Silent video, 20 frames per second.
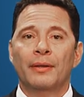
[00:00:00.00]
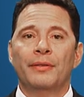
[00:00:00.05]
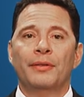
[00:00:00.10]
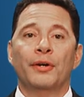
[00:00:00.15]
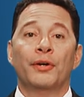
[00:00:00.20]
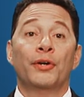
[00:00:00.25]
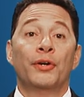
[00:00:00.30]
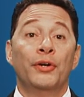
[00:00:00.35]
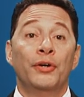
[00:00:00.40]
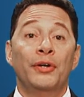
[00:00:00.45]

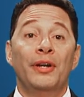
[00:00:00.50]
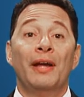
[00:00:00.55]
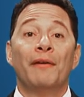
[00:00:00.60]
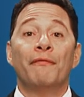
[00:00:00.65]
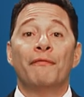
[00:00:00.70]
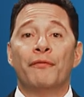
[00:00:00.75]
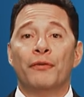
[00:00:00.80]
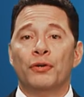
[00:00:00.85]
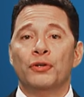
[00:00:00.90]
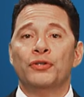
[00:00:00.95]
They're good
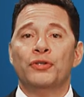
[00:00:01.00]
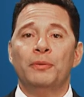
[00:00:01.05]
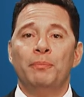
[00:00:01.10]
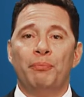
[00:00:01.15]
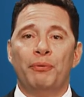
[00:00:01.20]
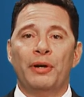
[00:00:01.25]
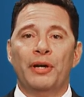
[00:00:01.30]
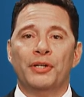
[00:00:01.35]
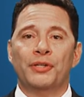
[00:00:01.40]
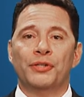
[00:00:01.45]
at first
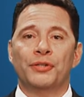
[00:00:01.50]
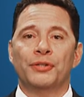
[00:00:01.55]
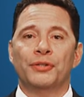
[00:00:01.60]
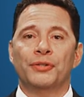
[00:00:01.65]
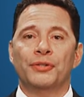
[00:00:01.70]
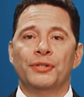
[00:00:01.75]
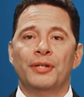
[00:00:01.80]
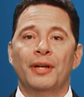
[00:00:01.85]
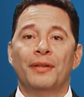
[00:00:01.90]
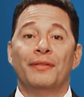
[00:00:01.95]

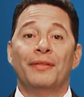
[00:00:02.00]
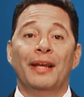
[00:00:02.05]
impressions,